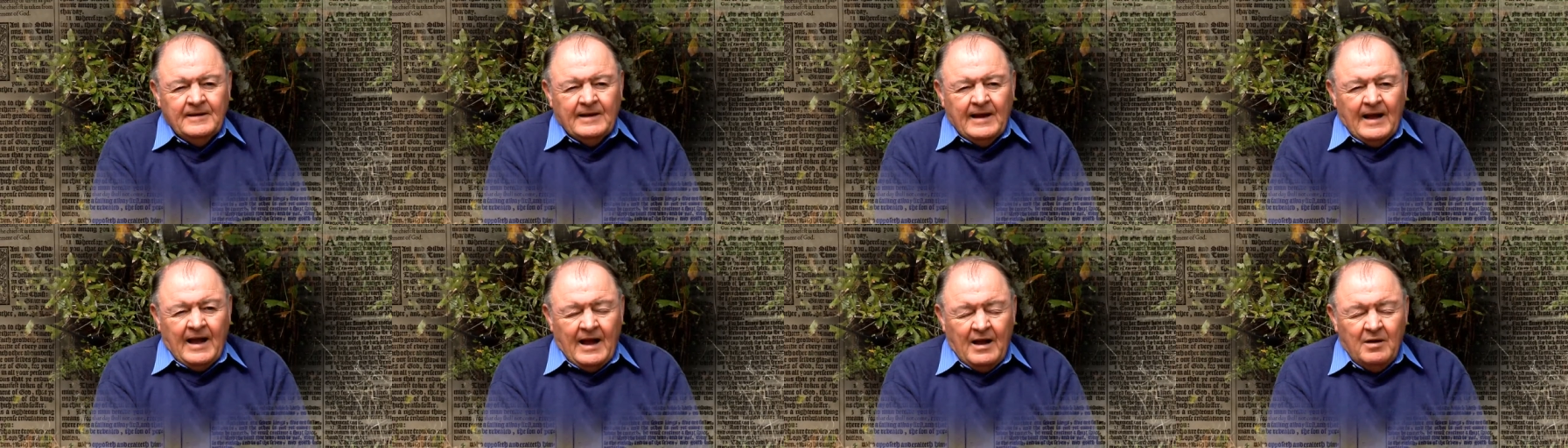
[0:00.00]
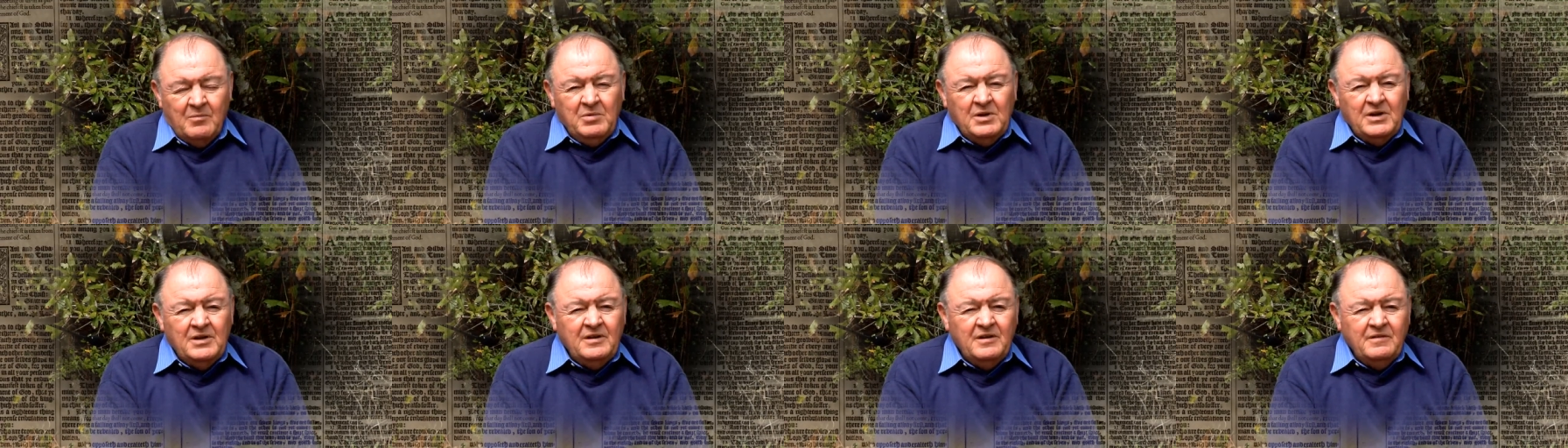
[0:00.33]
I
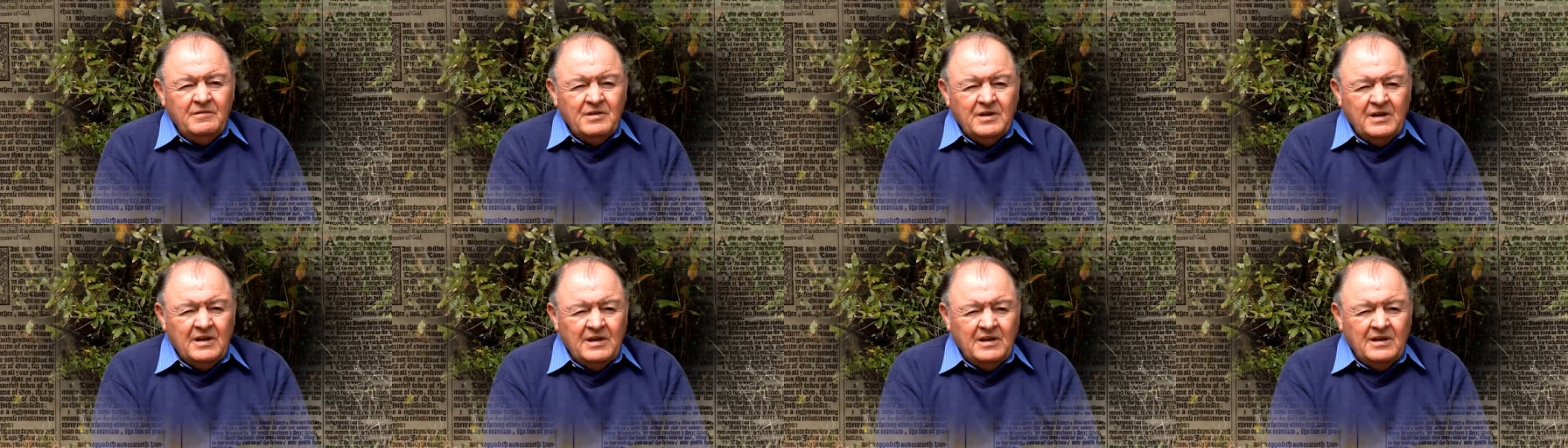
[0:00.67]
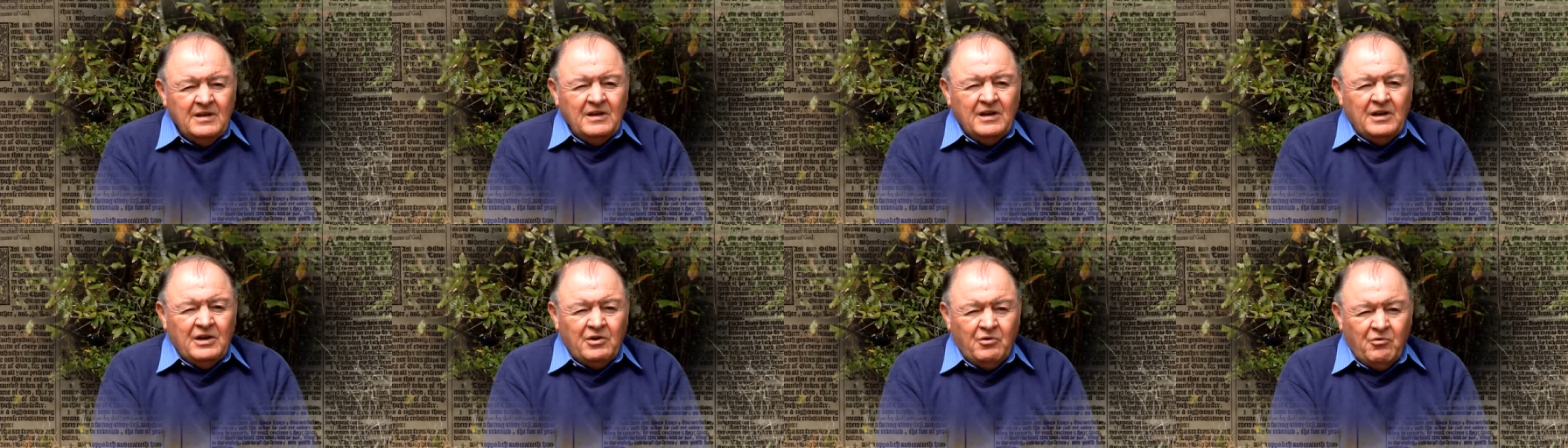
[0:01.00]
believe that
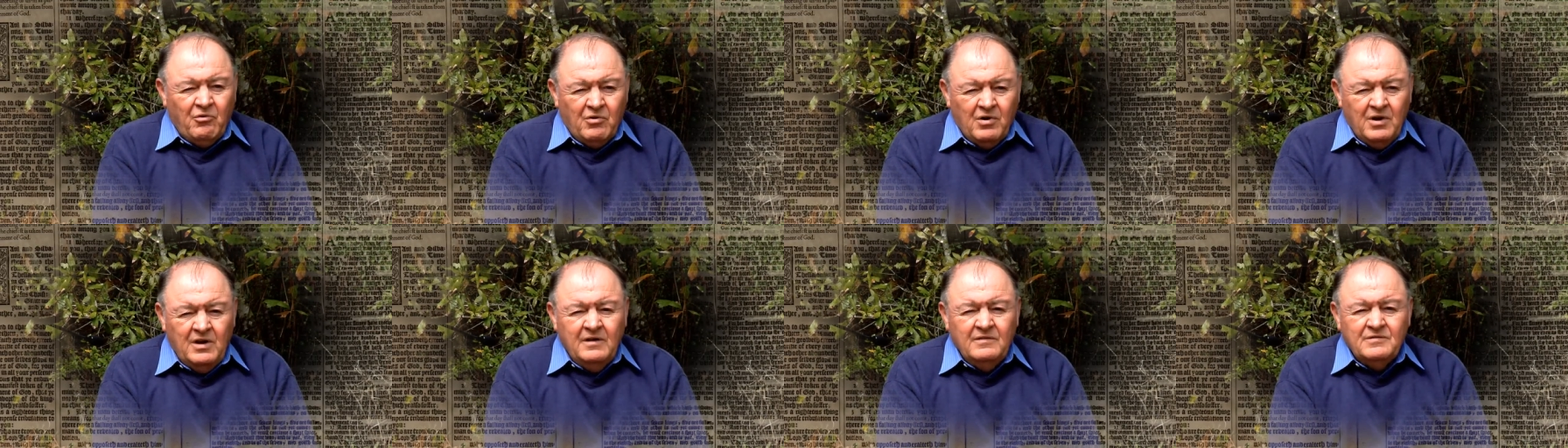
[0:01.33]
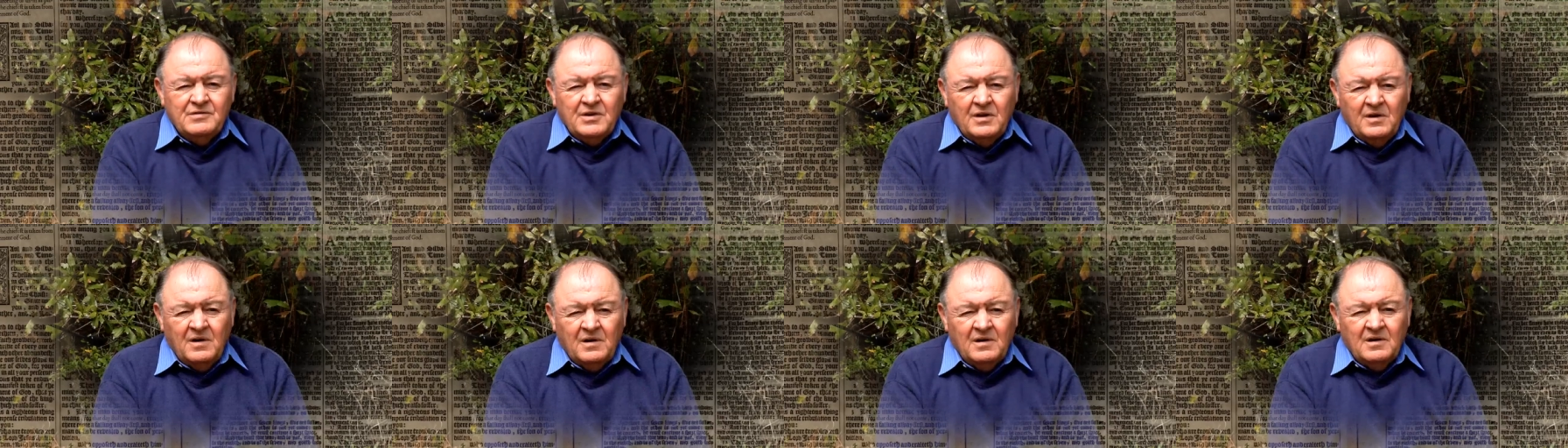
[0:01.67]
it
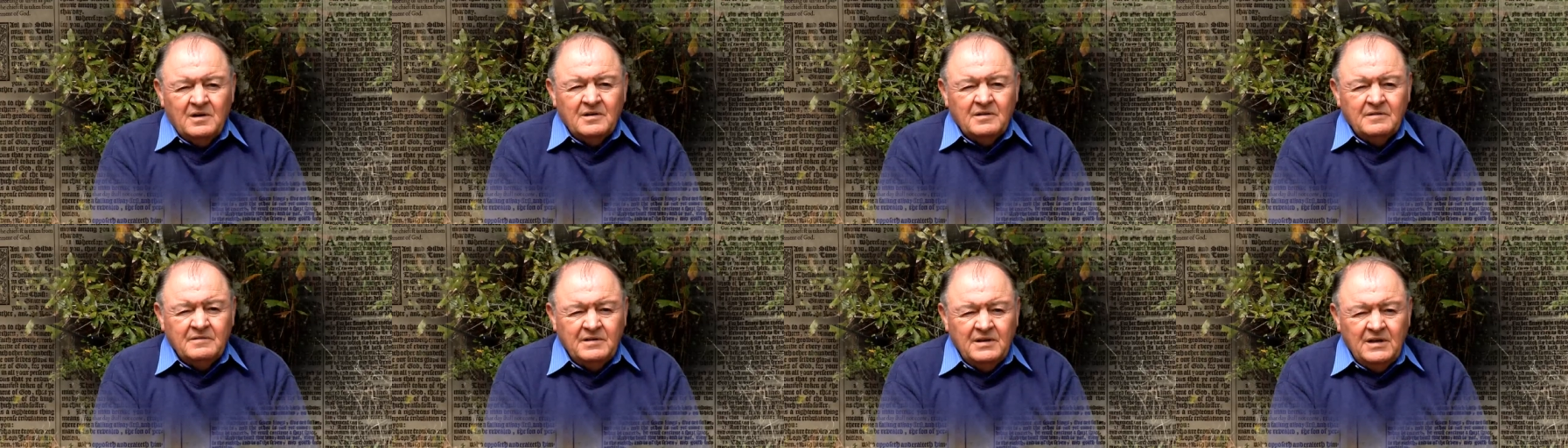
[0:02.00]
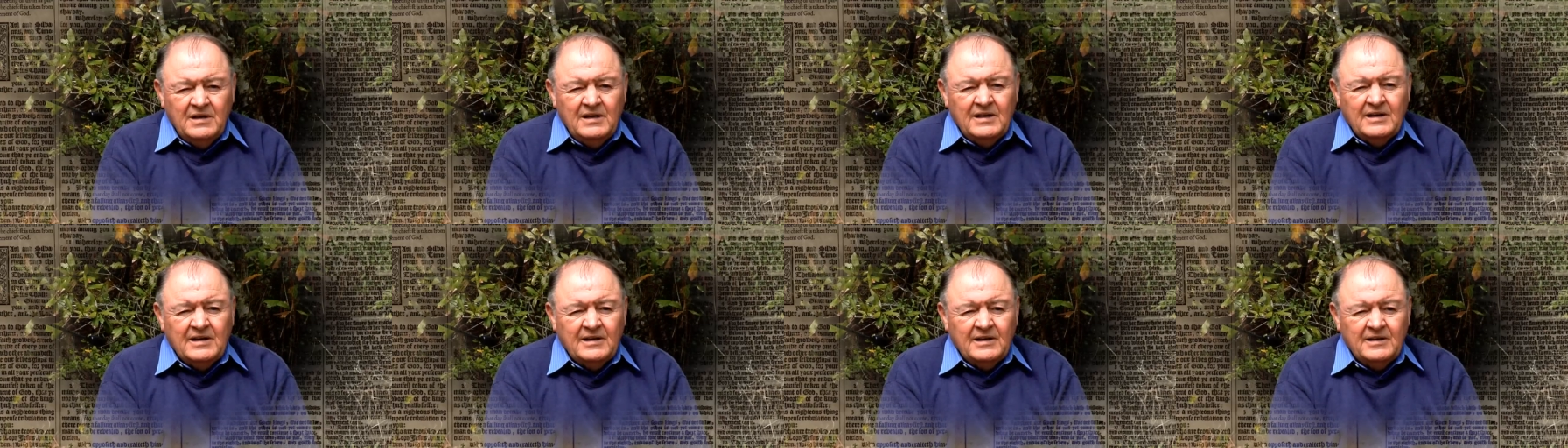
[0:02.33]
grieves the heart of
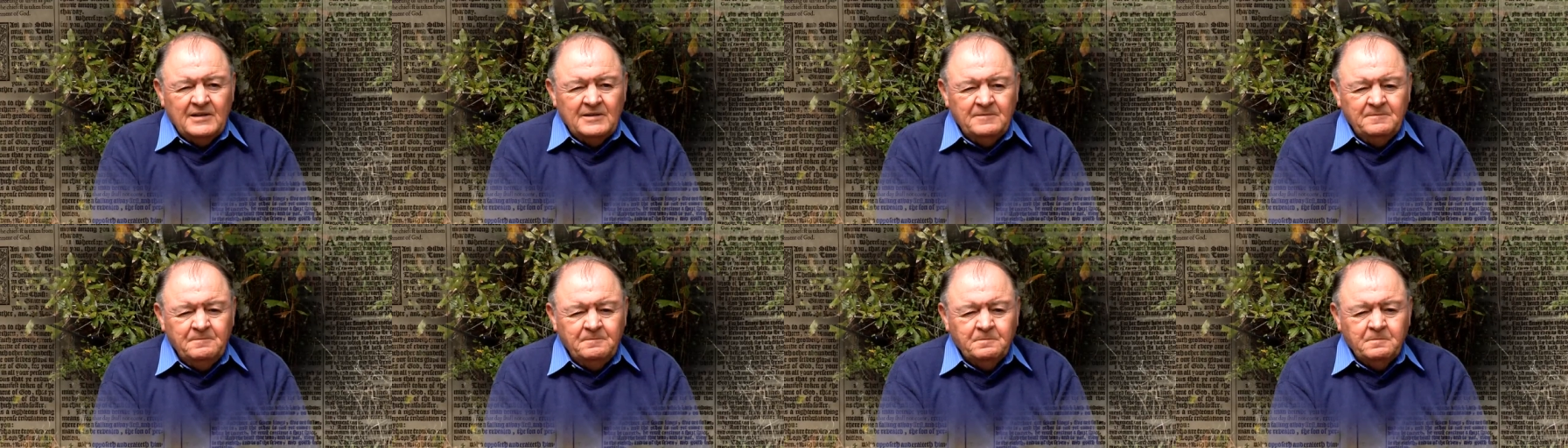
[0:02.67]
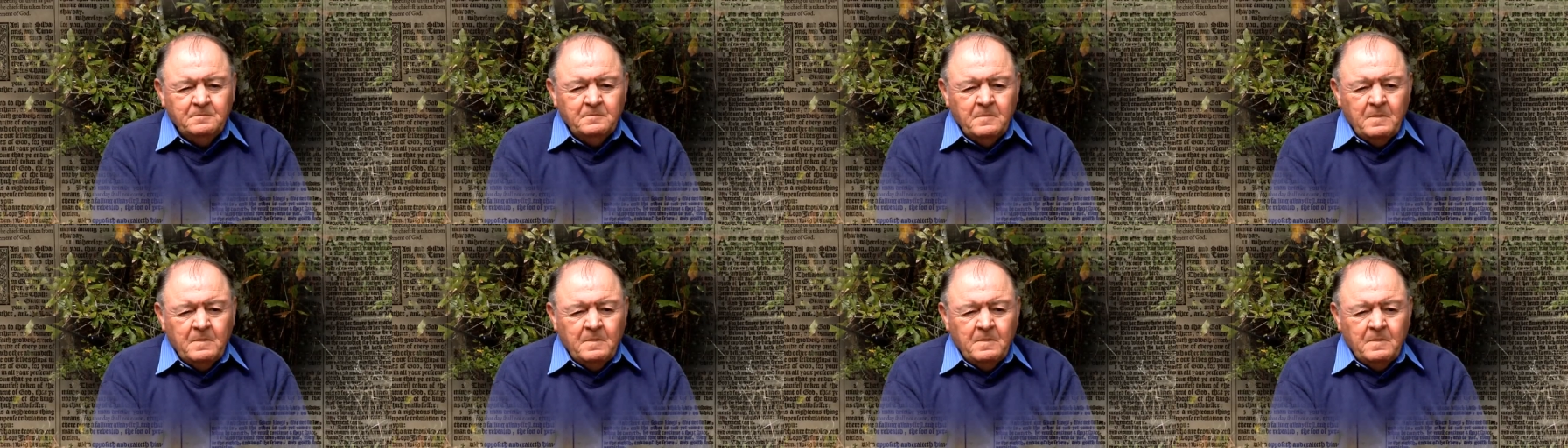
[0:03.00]
God